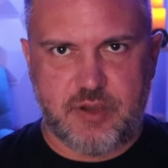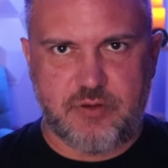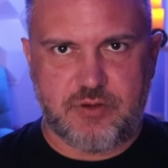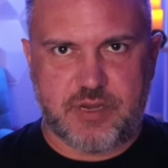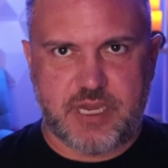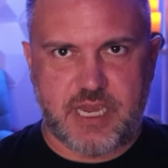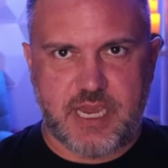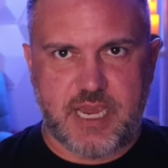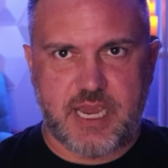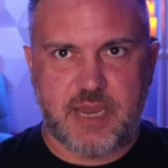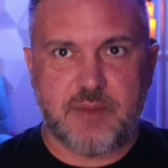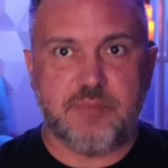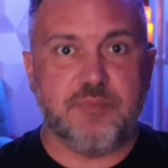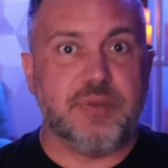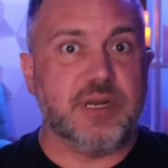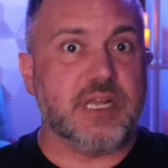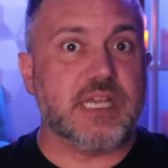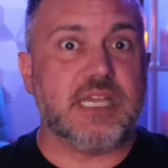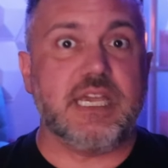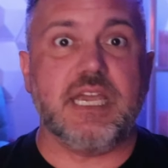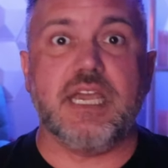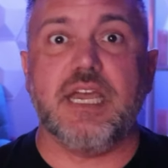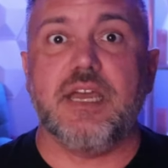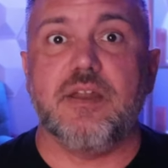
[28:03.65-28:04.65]
Okay, but
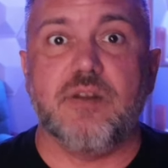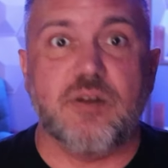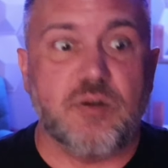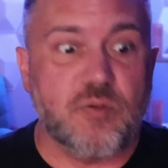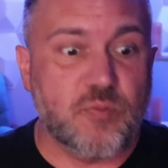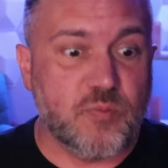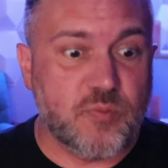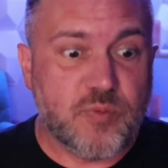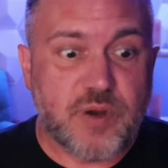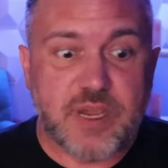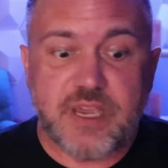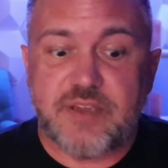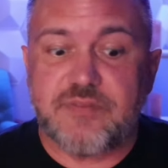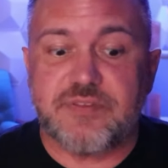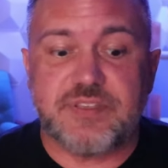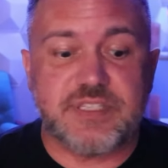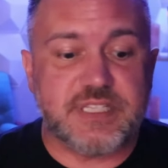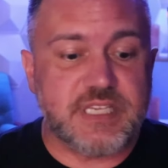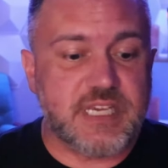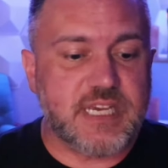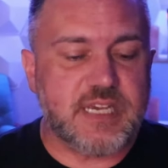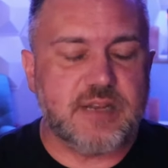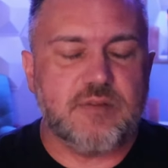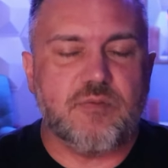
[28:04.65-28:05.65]
again, we've
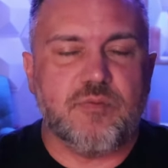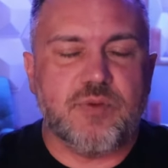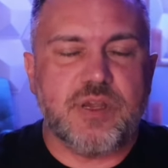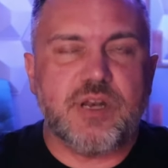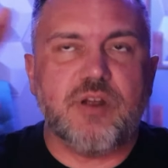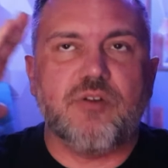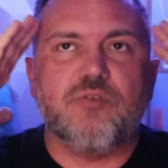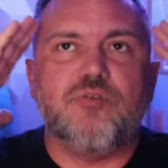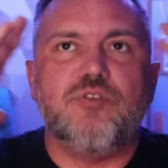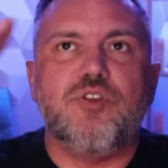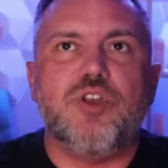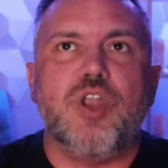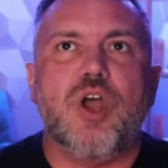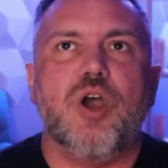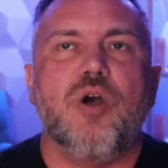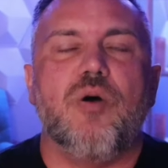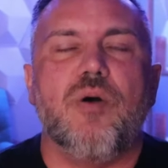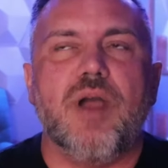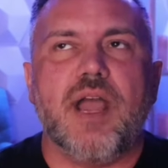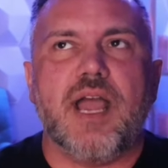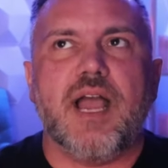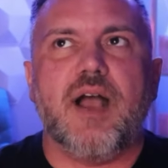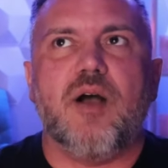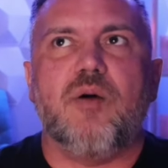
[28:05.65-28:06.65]
seen. We don't
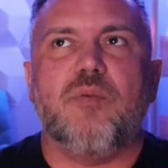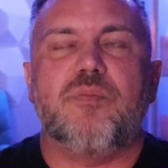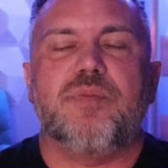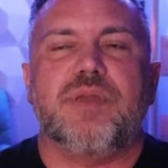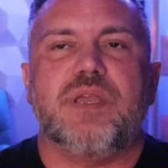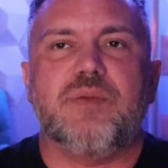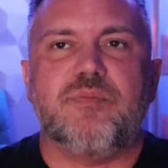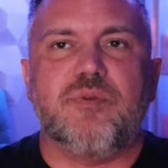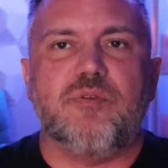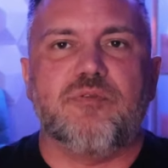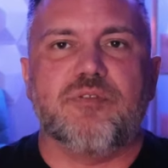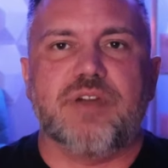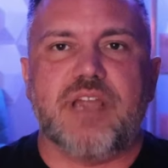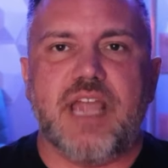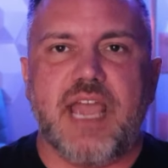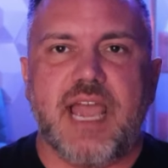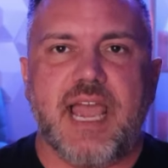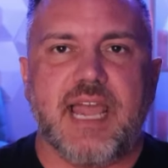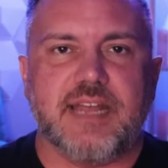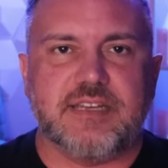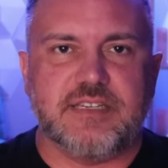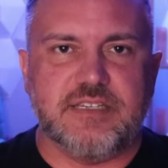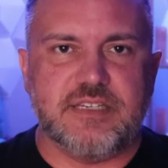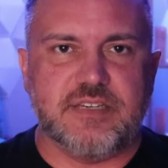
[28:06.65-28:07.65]
know how people
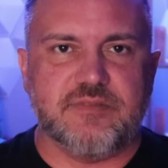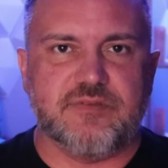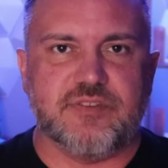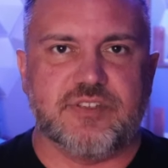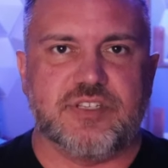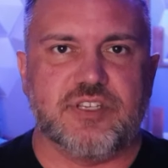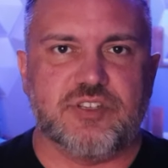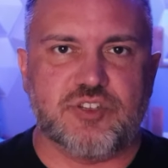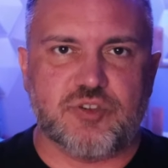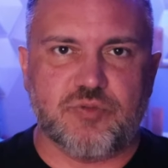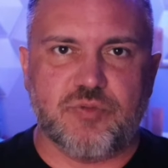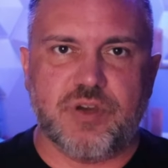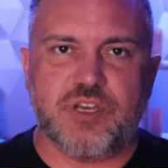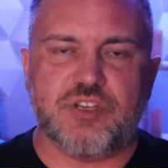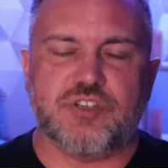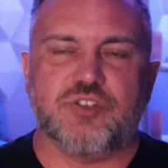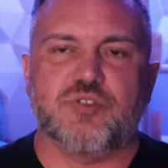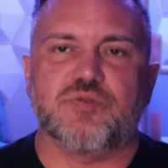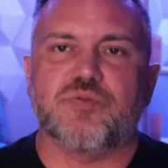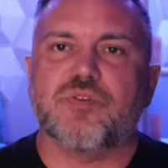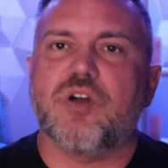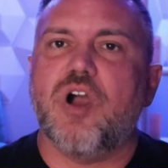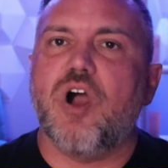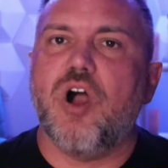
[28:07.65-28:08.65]
react in different
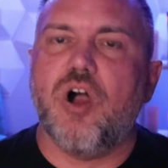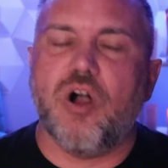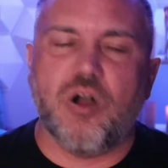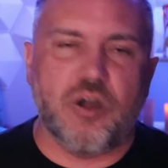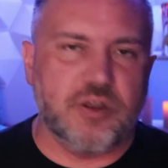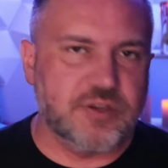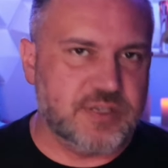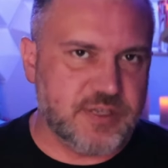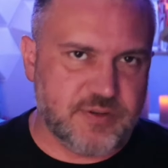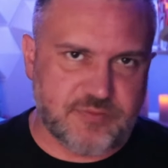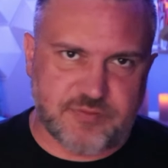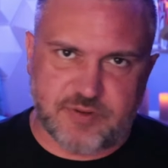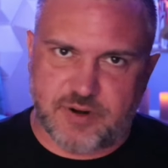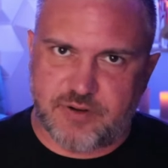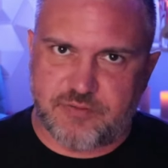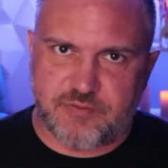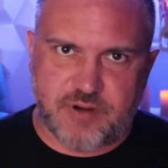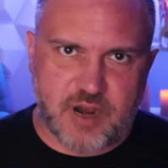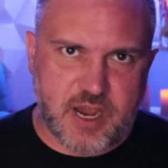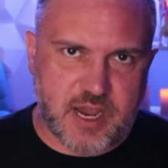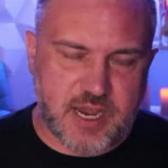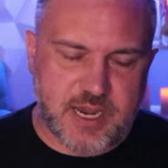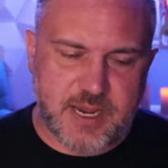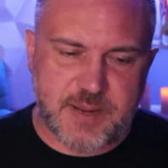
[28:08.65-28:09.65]
situations. We're all
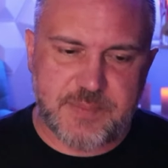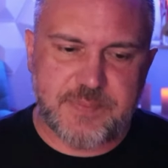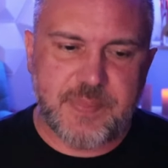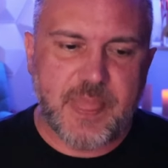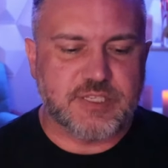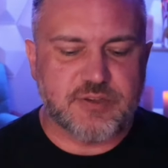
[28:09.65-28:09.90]
different, right?